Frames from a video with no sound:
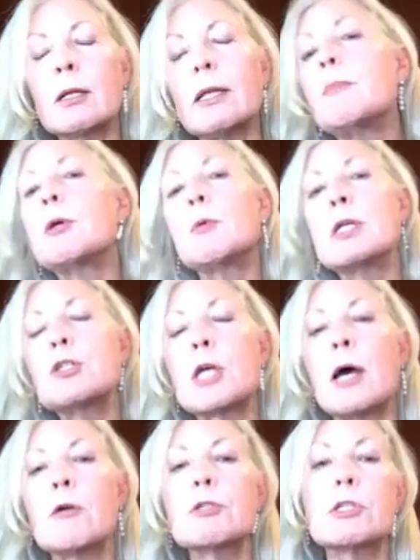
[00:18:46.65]
Let me reach
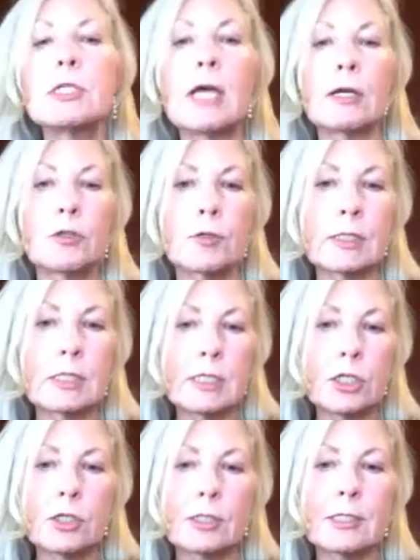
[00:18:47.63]
out to Dr.
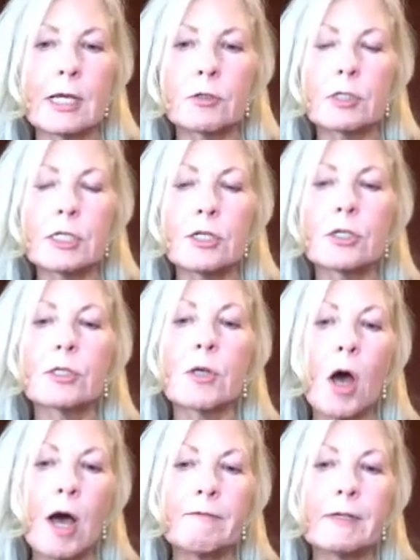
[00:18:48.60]
Atisha's
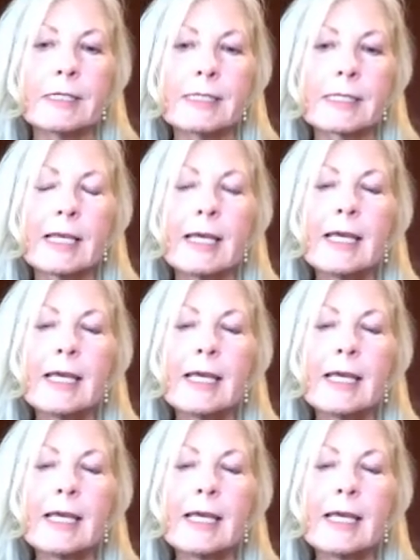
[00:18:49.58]
office